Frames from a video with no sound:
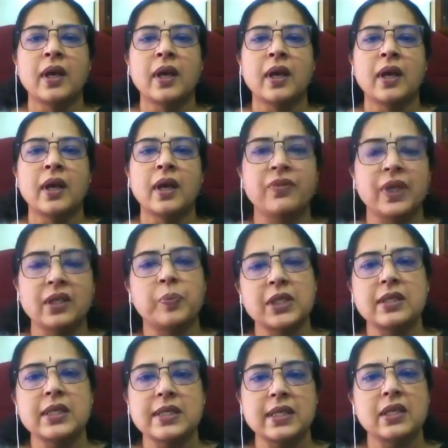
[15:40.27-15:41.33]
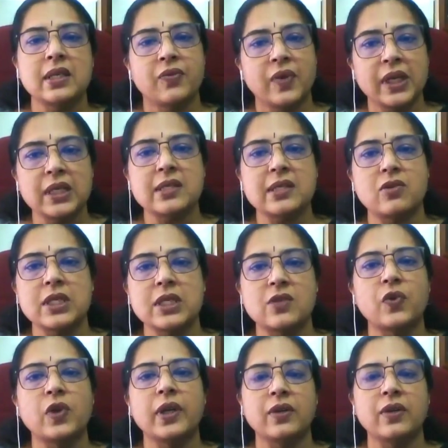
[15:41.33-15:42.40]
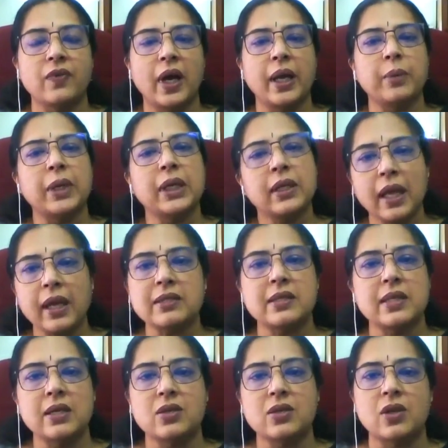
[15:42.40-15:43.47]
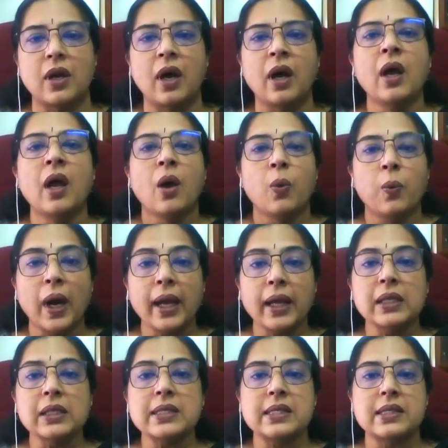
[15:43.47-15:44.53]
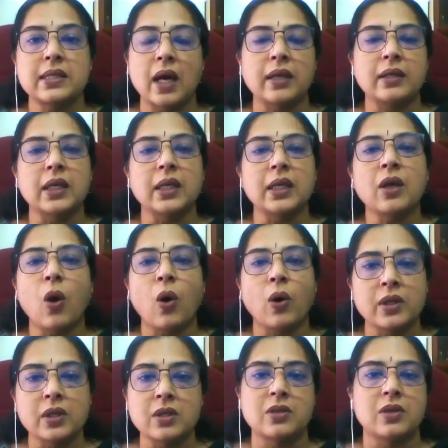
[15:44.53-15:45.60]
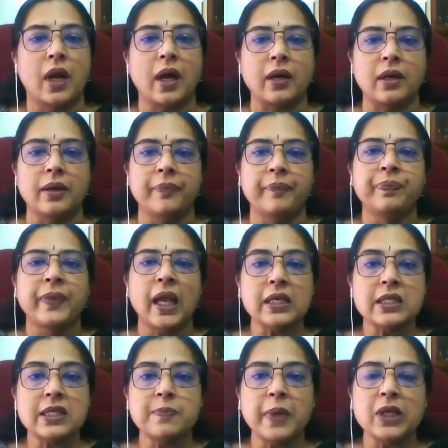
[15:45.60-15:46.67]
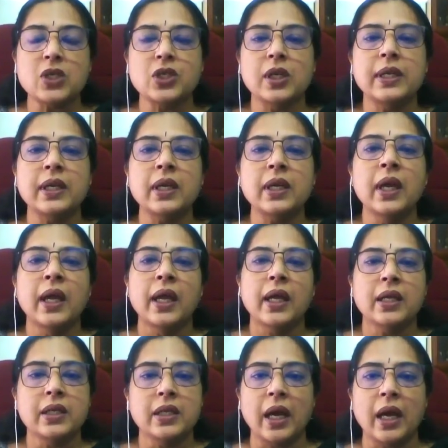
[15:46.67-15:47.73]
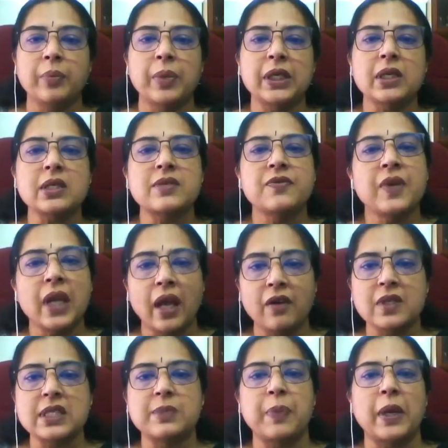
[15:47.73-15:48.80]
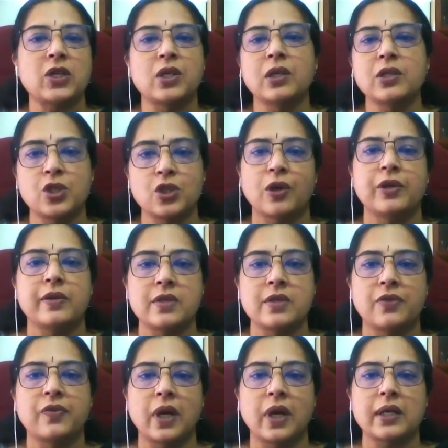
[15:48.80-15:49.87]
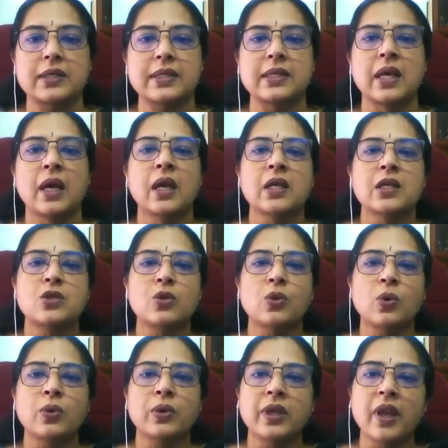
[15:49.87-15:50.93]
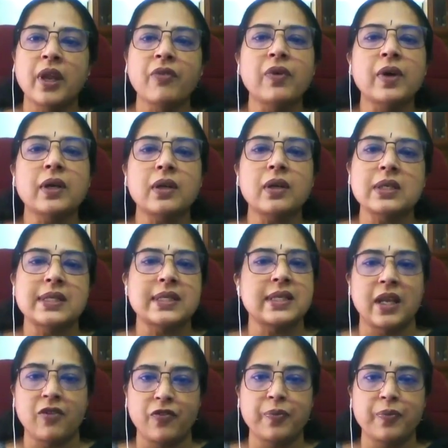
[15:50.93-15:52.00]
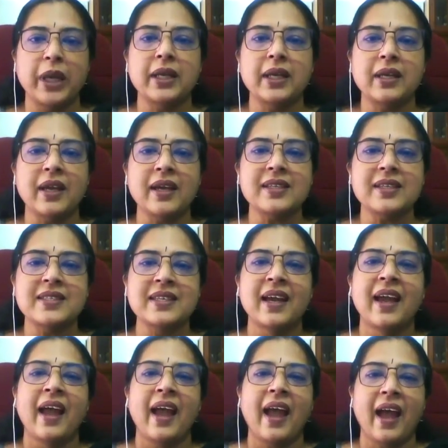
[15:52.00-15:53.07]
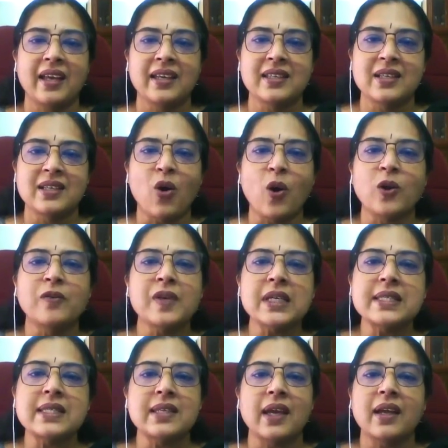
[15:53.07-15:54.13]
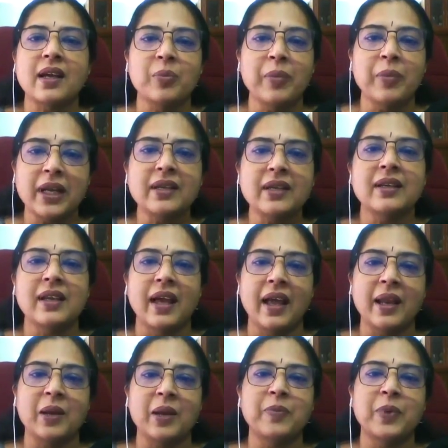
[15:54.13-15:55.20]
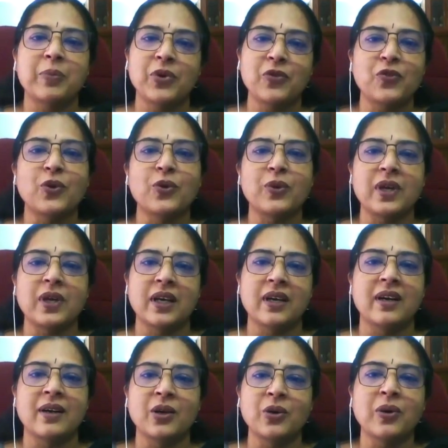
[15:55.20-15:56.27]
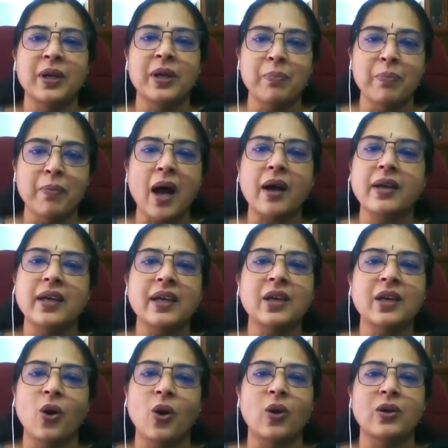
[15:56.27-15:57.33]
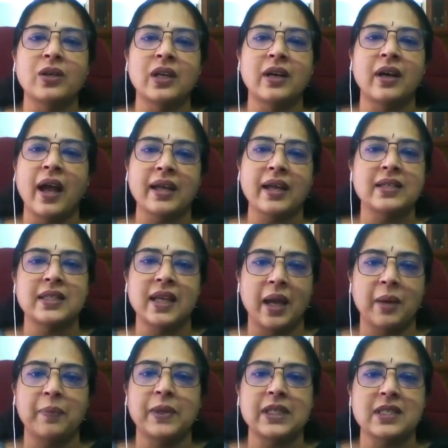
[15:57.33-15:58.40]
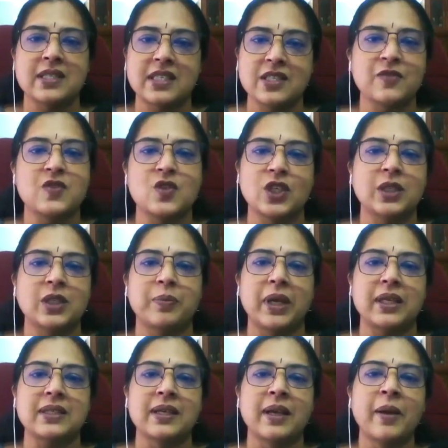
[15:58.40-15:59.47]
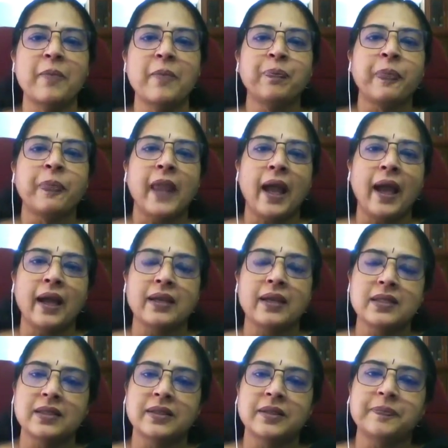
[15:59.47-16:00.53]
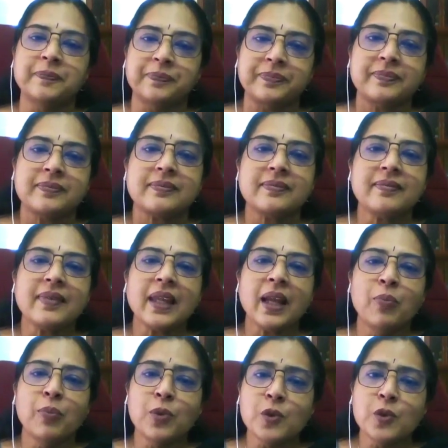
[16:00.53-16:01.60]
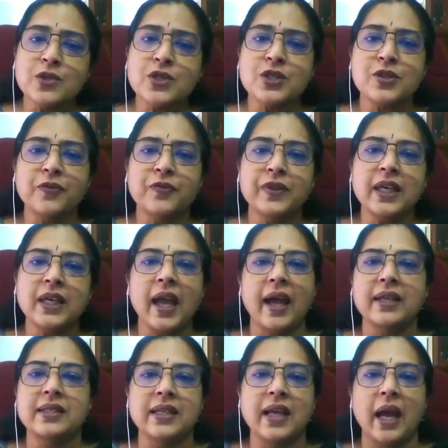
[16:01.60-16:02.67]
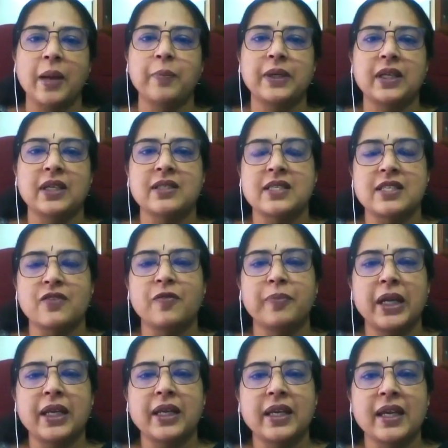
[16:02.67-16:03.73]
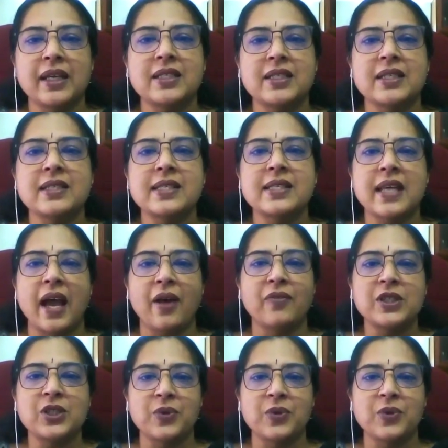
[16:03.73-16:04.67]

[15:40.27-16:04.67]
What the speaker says: stressful, whether the person is in a very stressful environment, etc., while starting on a drug. Especially in diabetics, we have a special choice of drugs. So never self-medicate and always take a medical help before embarking on antihypertensive treatment. And most of the antihypertensive medications have a